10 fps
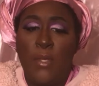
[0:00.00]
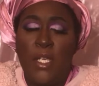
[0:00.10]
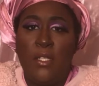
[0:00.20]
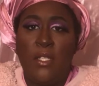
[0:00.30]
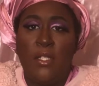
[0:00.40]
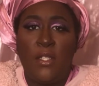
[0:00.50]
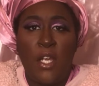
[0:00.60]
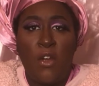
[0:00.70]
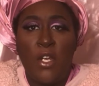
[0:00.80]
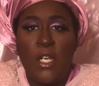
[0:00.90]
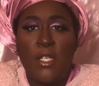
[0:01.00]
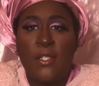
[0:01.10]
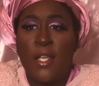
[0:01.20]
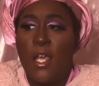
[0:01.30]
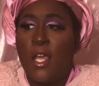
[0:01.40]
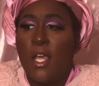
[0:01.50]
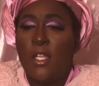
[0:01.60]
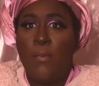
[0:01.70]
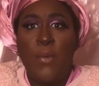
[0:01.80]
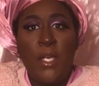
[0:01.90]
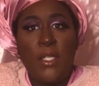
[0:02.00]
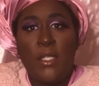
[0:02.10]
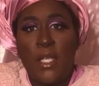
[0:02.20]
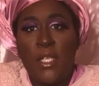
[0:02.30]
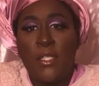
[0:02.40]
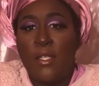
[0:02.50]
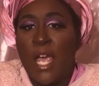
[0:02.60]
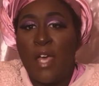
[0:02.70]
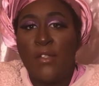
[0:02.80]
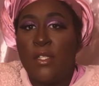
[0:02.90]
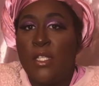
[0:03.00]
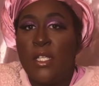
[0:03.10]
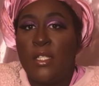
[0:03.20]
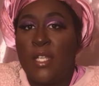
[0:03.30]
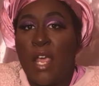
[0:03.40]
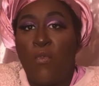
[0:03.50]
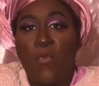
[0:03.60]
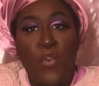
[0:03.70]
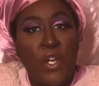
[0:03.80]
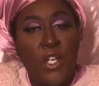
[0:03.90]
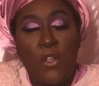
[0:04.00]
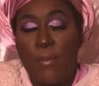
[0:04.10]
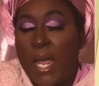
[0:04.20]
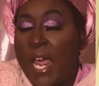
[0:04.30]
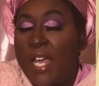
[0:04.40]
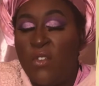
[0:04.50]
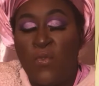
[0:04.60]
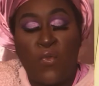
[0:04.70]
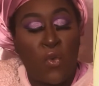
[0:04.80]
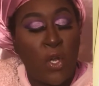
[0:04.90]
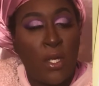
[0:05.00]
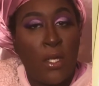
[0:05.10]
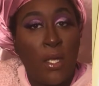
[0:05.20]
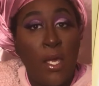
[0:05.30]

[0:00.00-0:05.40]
in this series. The biggest lesson, obviously, is that freedom ain't free.